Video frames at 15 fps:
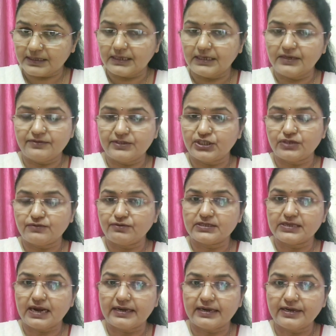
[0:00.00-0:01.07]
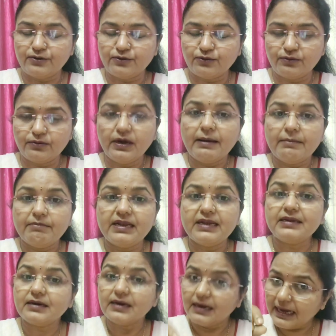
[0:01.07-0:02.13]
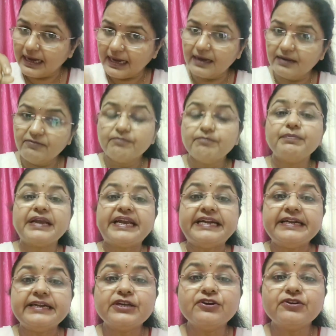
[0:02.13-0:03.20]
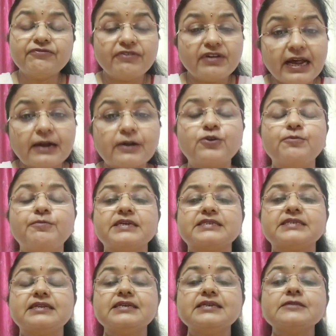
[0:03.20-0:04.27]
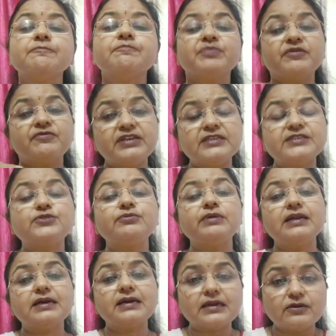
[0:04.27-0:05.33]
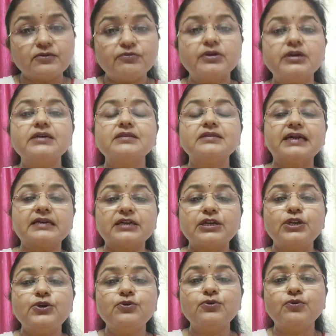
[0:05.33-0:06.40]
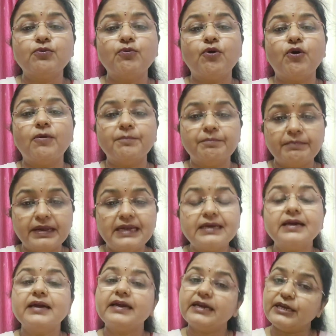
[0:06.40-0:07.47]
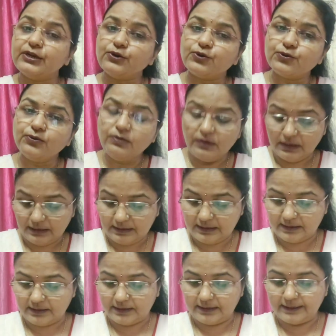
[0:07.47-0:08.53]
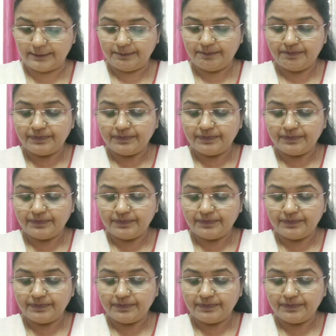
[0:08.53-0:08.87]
curd which she was adding to milk have plenty of Lactobacillus, which will convert that lukewarm milk into curd.